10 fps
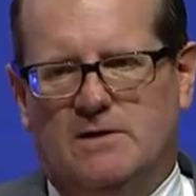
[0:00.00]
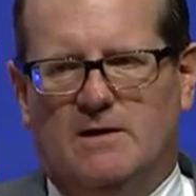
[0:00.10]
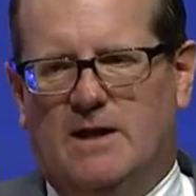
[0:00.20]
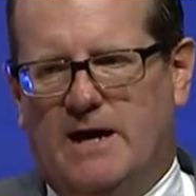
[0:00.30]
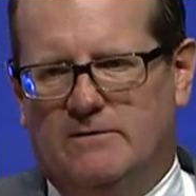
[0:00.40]
in the
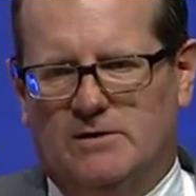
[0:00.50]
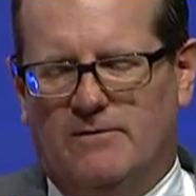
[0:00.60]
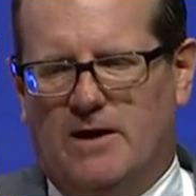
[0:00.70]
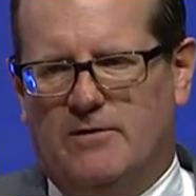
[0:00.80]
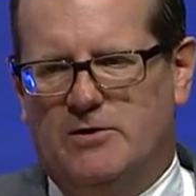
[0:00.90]
lives of
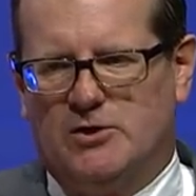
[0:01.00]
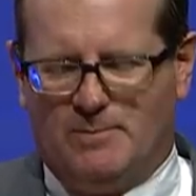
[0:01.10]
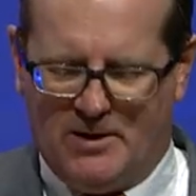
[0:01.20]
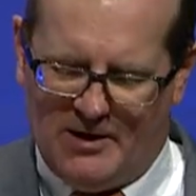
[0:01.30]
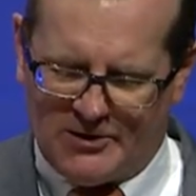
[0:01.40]
others,
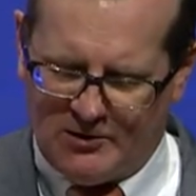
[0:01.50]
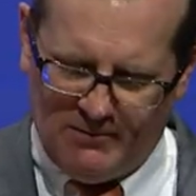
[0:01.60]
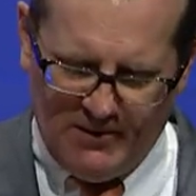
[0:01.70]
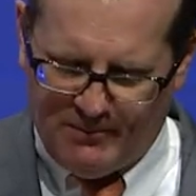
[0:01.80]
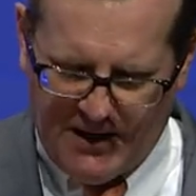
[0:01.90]
but also to
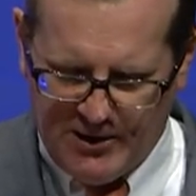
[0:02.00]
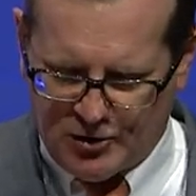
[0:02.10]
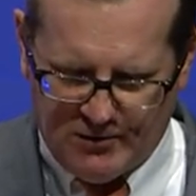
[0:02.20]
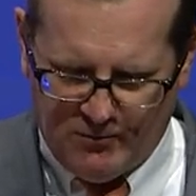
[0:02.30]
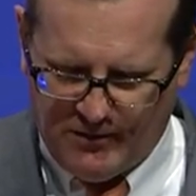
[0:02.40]
be
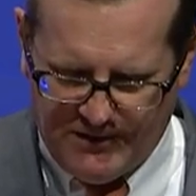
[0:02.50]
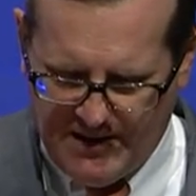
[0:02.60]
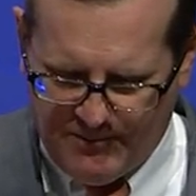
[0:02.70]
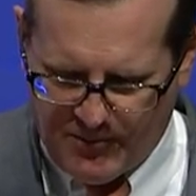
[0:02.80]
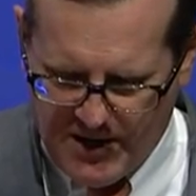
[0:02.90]
patient with
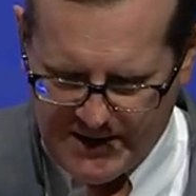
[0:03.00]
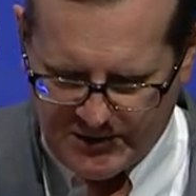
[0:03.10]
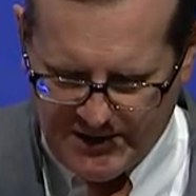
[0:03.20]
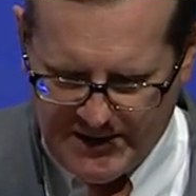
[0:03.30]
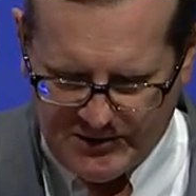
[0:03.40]
that
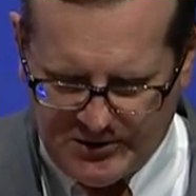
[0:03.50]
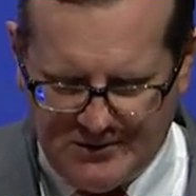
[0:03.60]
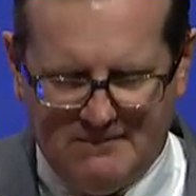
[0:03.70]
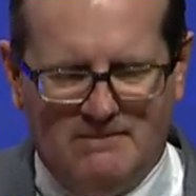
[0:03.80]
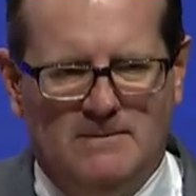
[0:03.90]

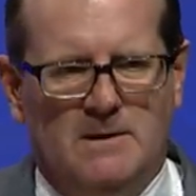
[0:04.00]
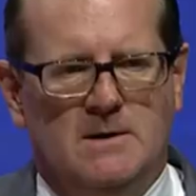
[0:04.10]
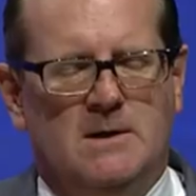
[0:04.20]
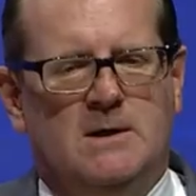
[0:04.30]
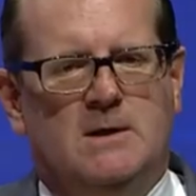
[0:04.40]
process
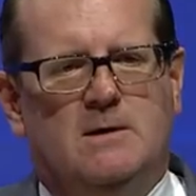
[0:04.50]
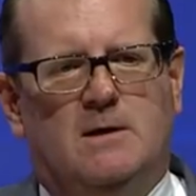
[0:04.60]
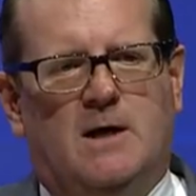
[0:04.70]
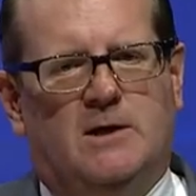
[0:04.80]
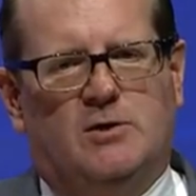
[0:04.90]

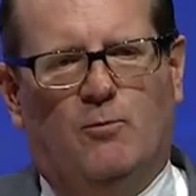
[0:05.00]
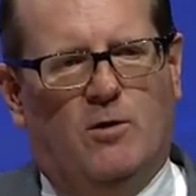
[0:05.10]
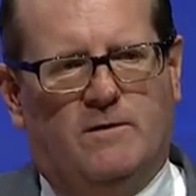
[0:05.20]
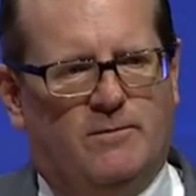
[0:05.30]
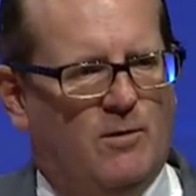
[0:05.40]
uh, to
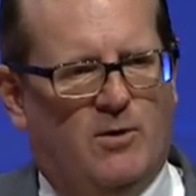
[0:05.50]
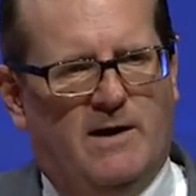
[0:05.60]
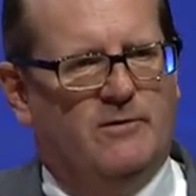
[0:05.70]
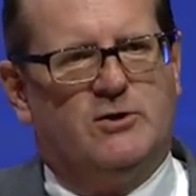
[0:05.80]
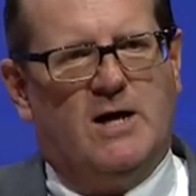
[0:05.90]
work through
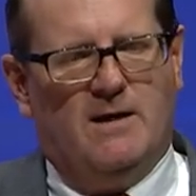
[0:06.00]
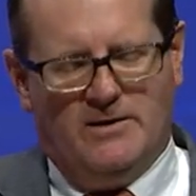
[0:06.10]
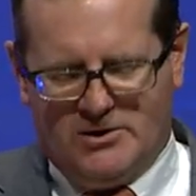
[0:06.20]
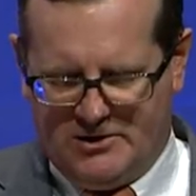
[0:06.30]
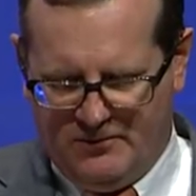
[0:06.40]
whatever
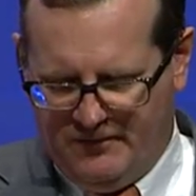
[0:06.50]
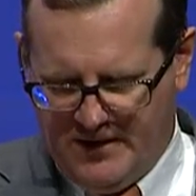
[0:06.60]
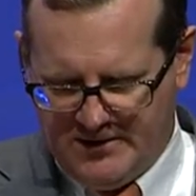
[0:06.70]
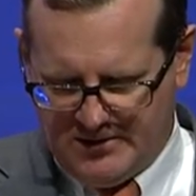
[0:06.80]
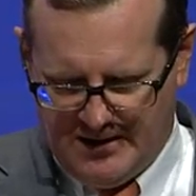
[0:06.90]
challenges we
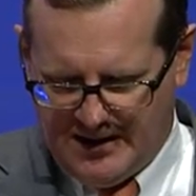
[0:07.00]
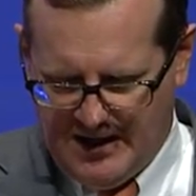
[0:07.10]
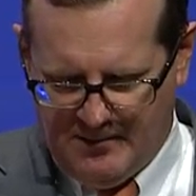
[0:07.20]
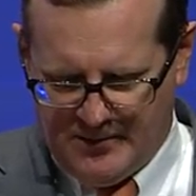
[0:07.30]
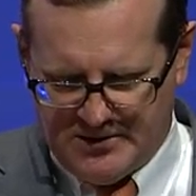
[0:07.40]
face at a
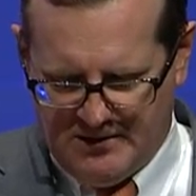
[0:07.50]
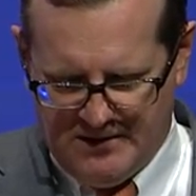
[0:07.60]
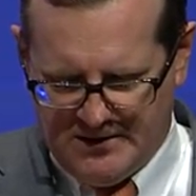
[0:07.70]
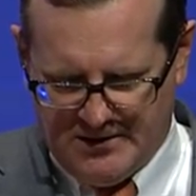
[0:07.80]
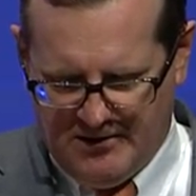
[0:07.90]
campus in
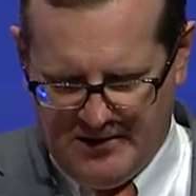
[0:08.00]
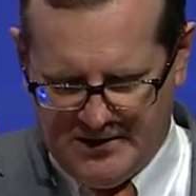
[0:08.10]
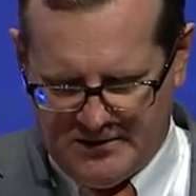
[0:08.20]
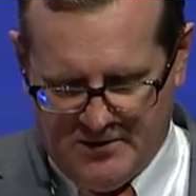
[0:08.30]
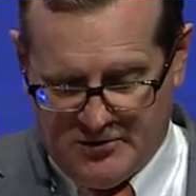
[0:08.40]
these
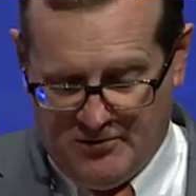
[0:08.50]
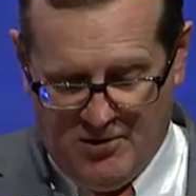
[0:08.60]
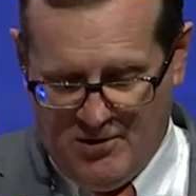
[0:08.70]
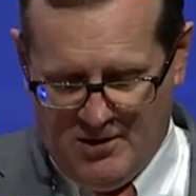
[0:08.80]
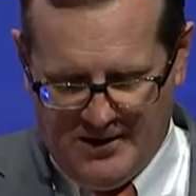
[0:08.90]
areas. Those are
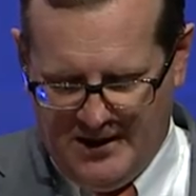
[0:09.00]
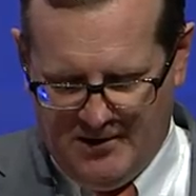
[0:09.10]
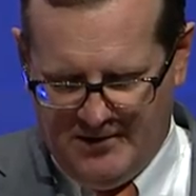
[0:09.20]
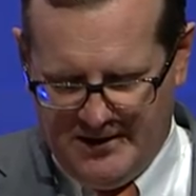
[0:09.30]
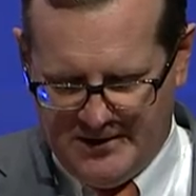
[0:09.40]
all
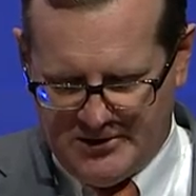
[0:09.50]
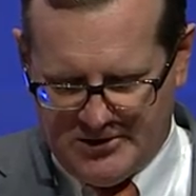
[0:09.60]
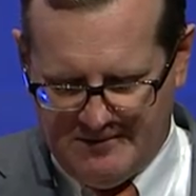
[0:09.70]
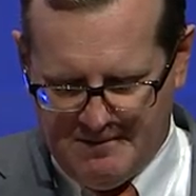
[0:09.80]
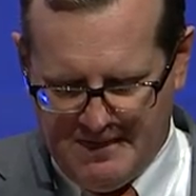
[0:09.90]

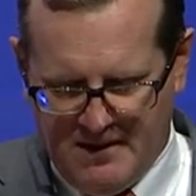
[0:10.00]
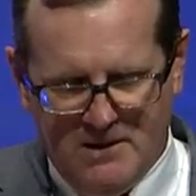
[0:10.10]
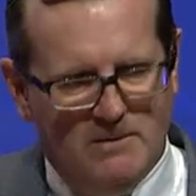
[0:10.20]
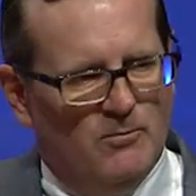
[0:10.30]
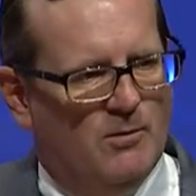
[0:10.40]
areas
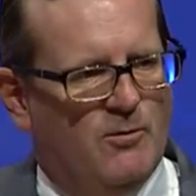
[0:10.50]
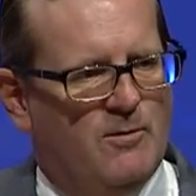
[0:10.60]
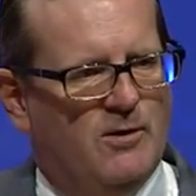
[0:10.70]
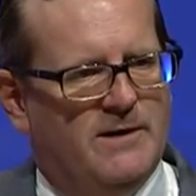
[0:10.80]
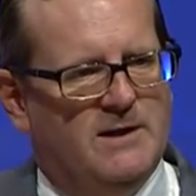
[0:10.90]
where we
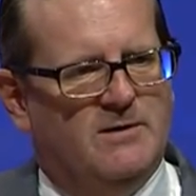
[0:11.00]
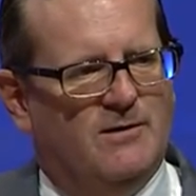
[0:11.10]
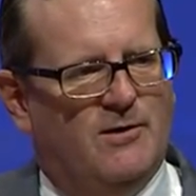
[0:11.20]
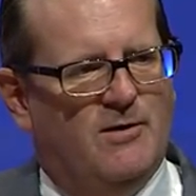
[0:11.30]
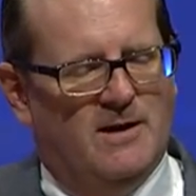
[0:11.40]
will need to
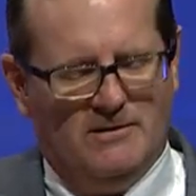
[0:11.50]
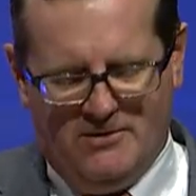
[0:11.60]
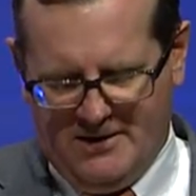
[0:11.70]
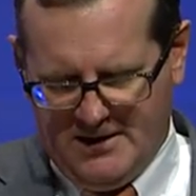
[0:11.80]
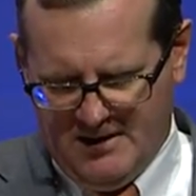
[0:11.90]
learn and
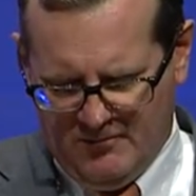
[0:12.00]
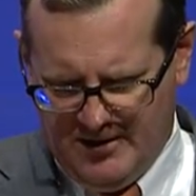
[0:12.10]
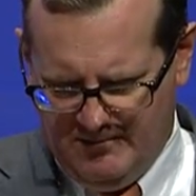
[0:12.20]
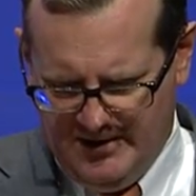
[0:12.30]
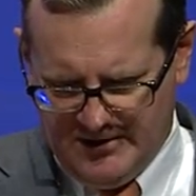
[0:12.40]
learn again
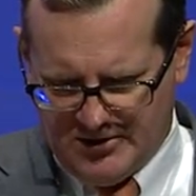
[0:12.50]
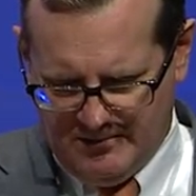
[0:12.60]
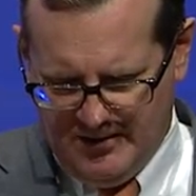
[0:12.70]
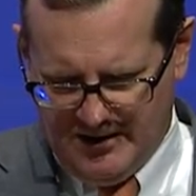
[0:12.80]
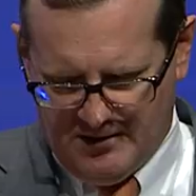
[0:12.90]
what it means
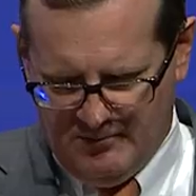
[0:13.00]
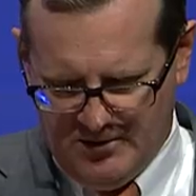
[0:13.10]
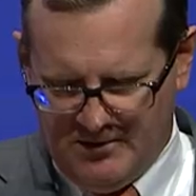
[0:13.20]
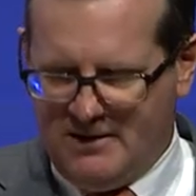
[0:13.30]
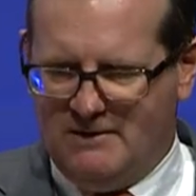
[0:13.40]
to be a
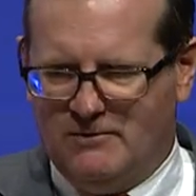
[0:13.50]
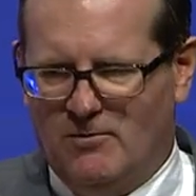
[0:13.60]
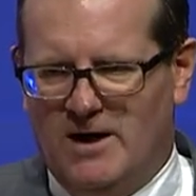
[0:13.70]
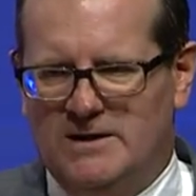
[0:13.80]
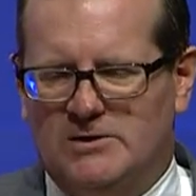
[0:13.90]
community of
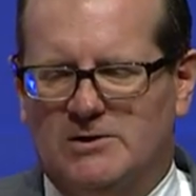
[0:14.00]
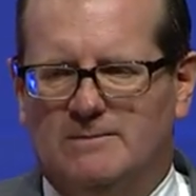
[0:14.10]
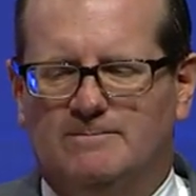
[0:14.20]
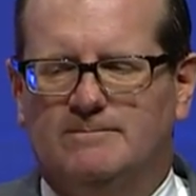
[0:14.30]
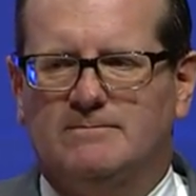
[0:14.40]

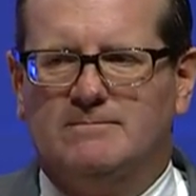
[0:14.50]
grace,